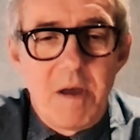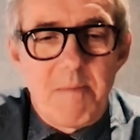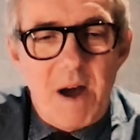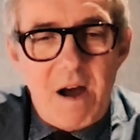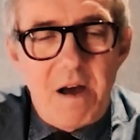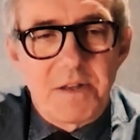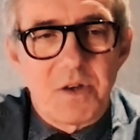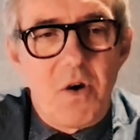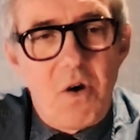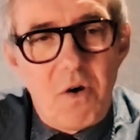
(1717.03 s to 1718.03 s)
part
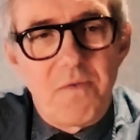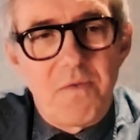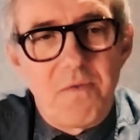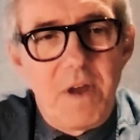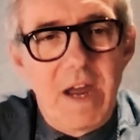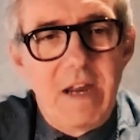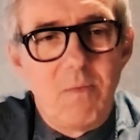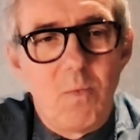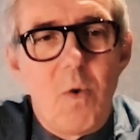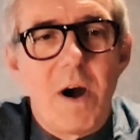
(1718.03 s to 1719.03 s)
of a
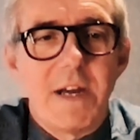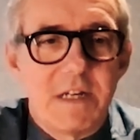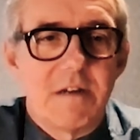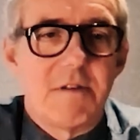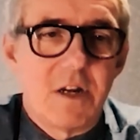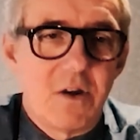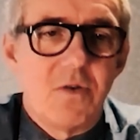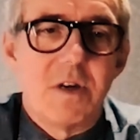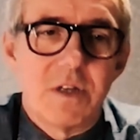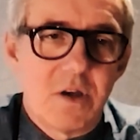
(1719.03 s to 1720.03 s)
wider and a
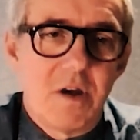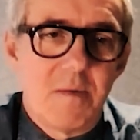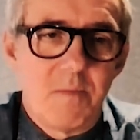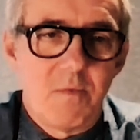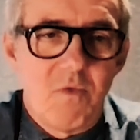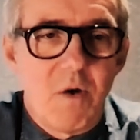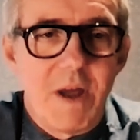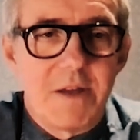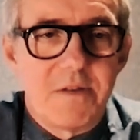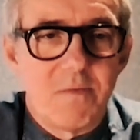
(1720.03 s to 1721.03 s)
longer term rollout yeah.